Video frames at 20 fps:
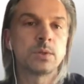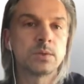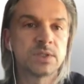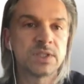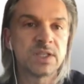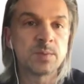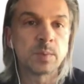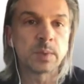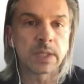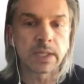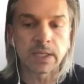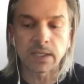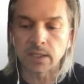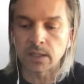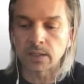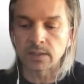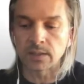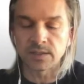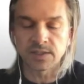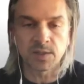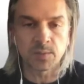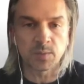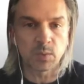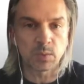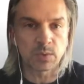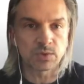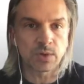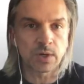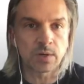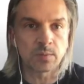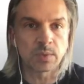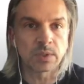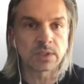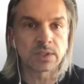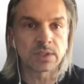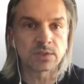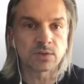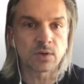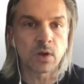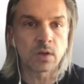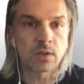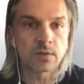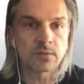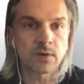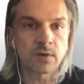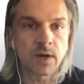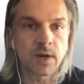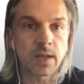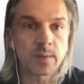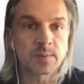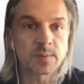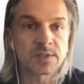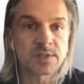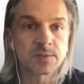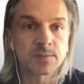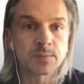linking is something we try to build into all of our apps.